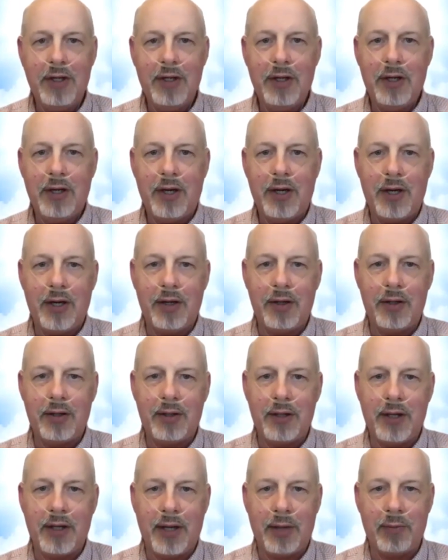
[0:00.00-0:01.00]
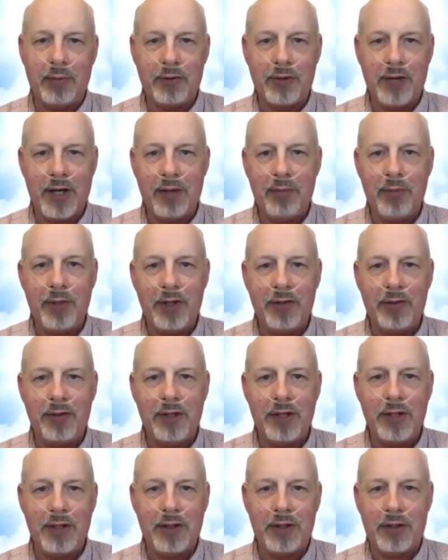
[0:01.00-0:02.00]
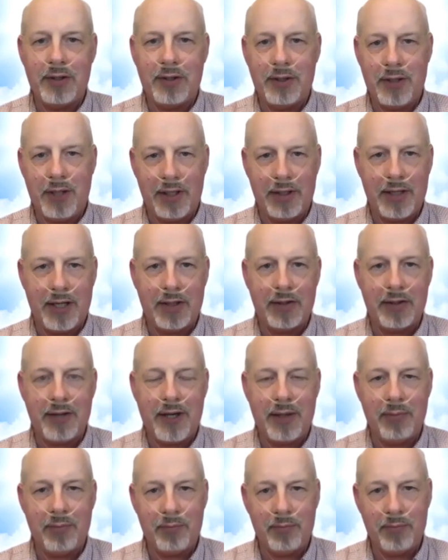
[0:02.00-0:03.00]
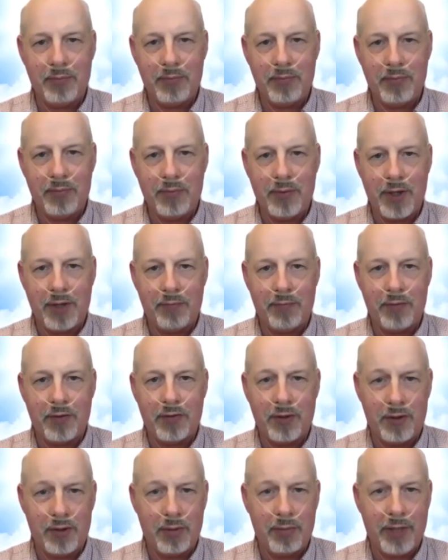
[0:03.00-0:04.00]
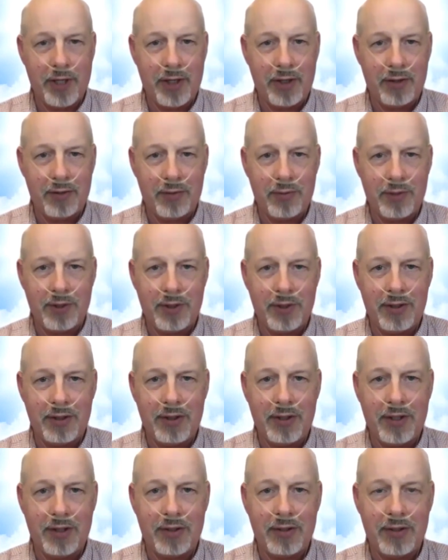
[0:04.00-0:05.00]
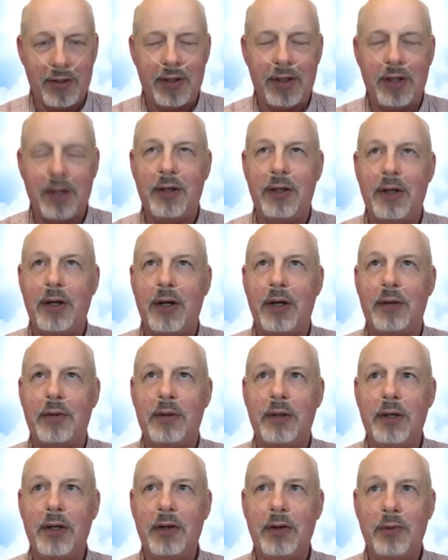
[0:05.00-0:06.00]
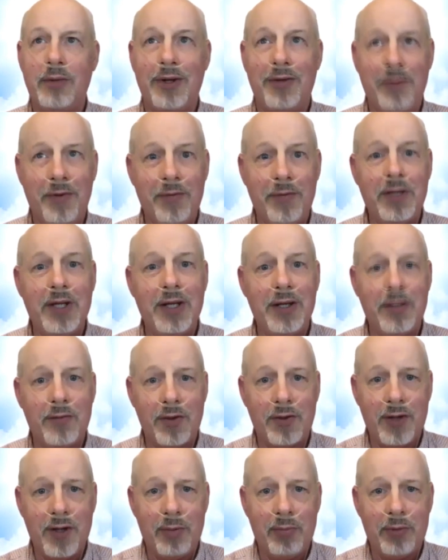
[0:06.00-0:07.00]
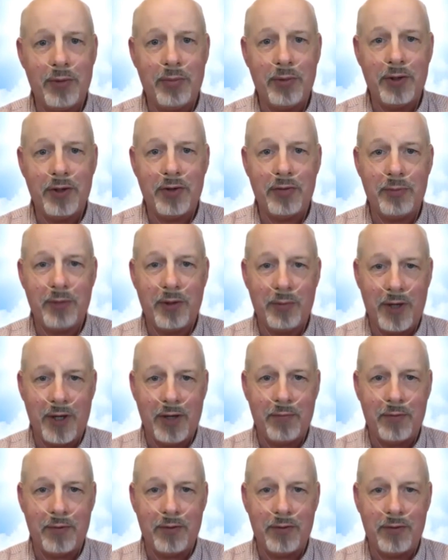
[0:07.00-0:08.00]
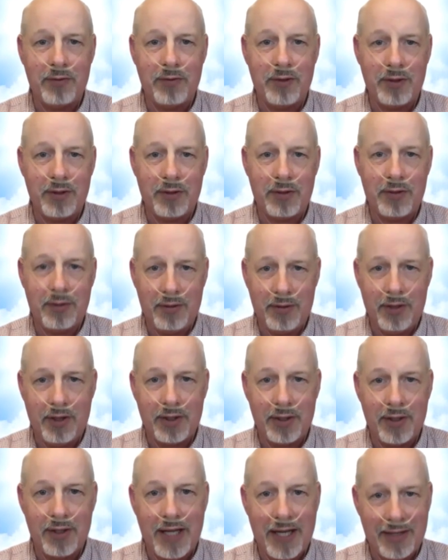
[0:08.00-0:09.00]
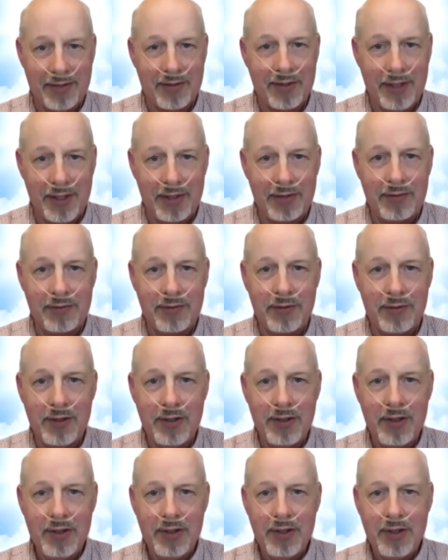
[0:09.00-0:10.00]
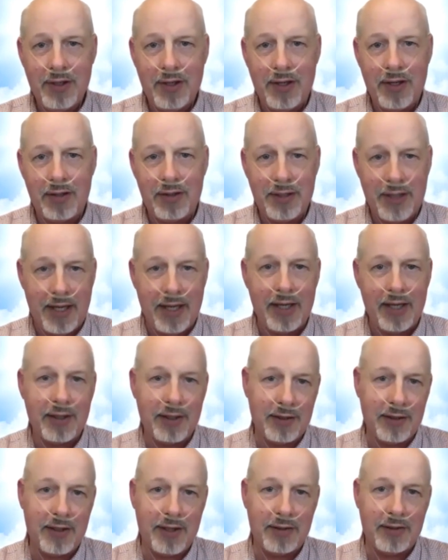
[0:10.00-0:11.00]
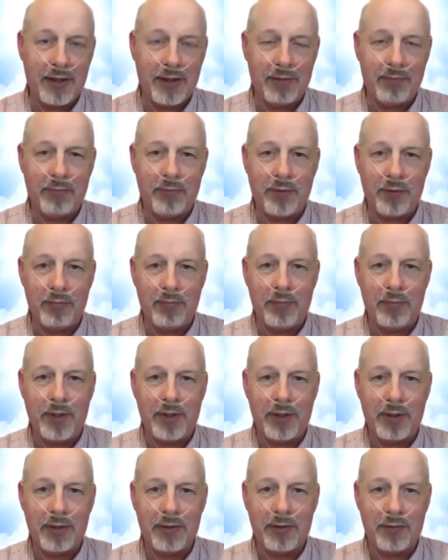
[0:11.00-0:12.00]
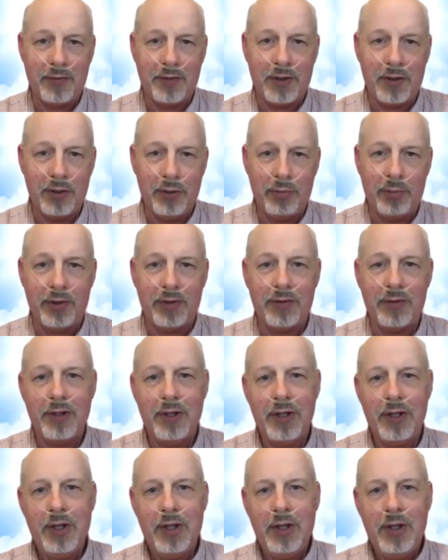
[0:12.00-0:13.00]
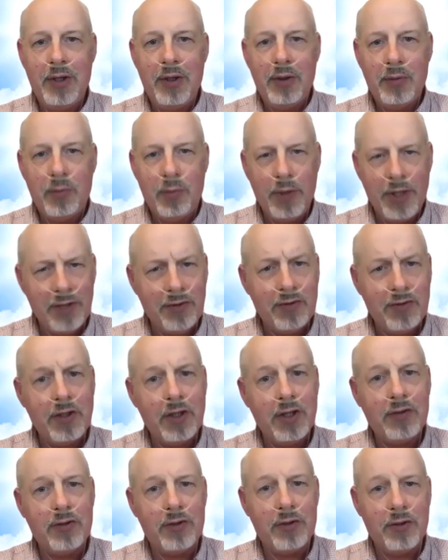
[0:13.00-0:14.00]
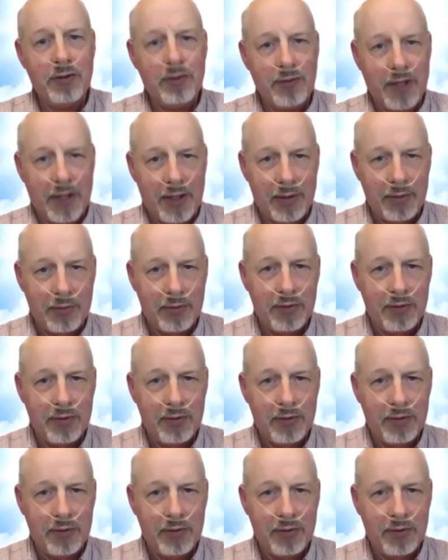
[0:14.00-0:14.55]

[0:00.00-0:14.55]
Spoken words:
I was kind of busy at that time when I first learned about it in 2015 of December, because my wife was on her last legs, dying at that time from severe lupus, which it turns out